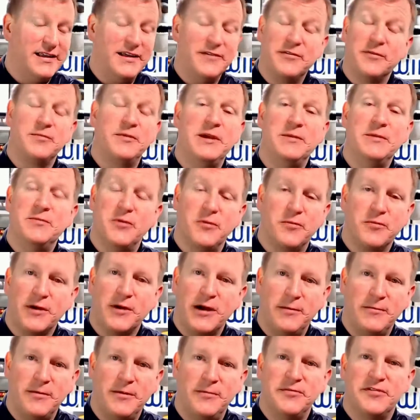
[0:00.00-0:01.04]
people
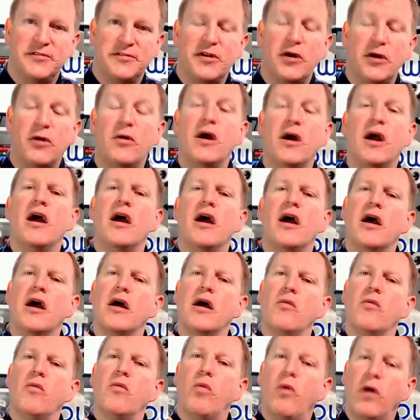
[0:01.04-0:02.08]
problems. So
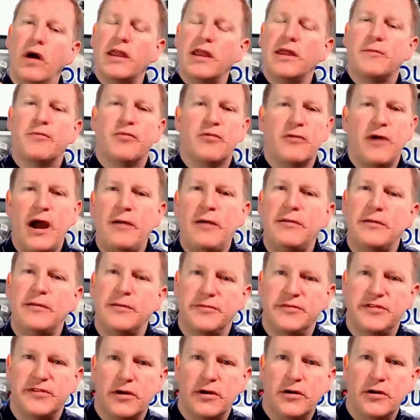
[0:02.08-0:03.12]
one of the
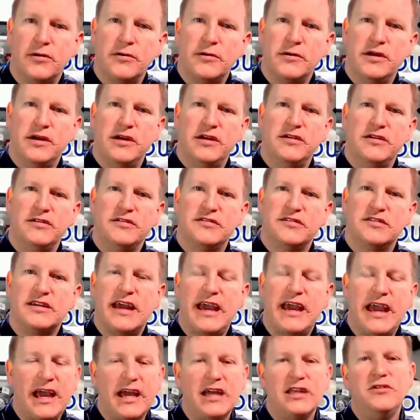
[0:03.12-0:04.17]
problems though is,
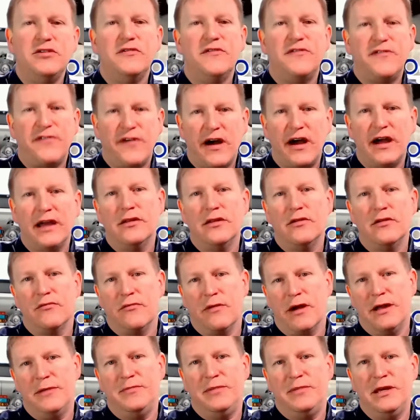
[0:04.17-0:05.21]
can you find the
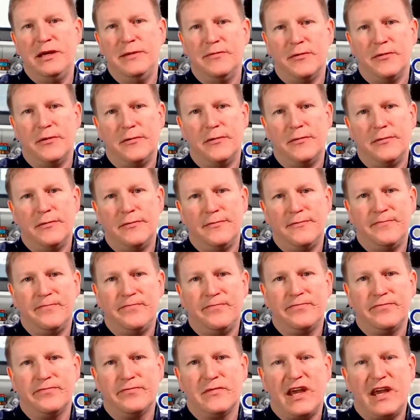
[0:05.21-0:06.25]
right people?
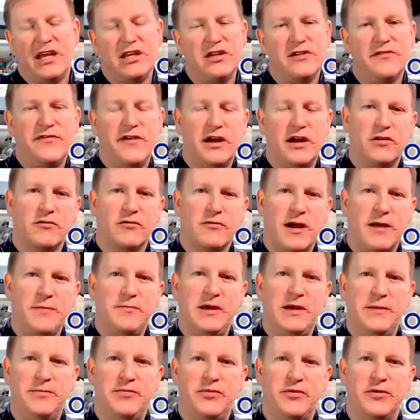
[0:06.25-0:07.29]
Can you find the
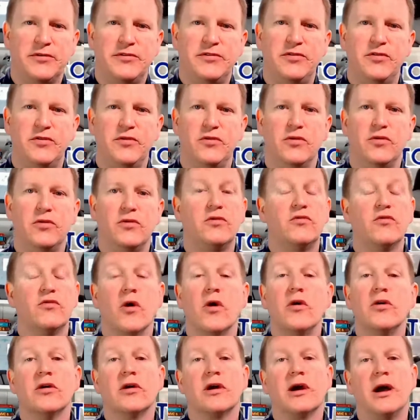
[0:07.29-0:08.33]
right people to
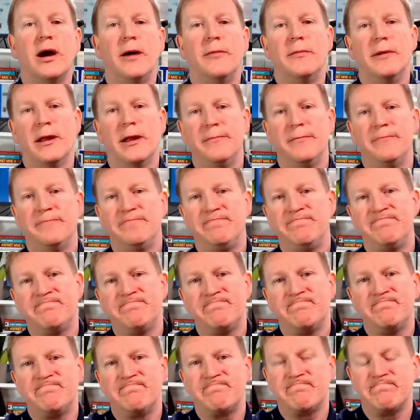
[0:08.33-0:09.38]
grow your company?
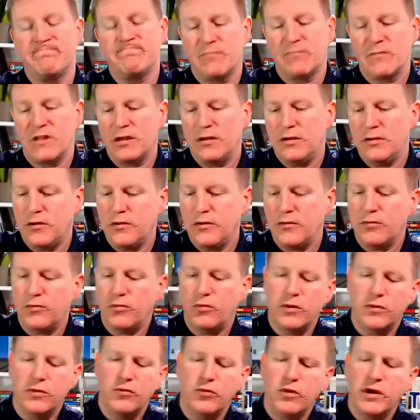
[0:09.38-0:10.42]

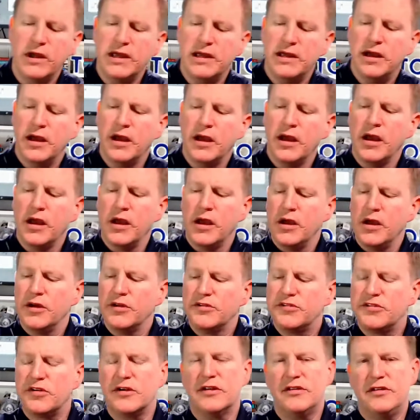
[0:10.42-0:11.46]
When we
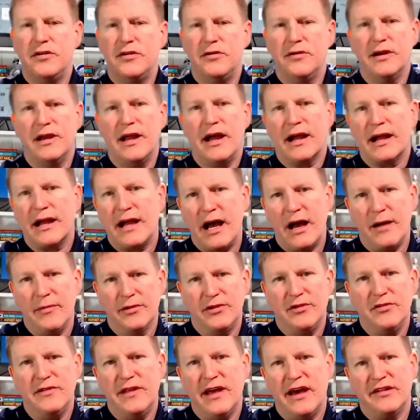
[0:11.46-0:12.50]
started Towing.com
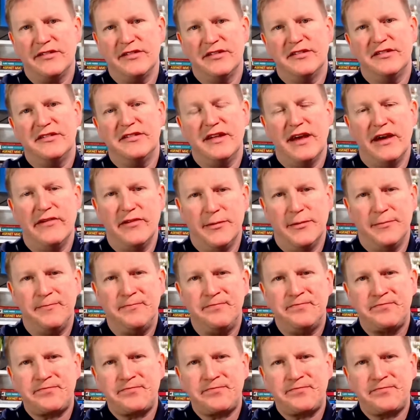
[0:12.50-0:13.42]
in 2007,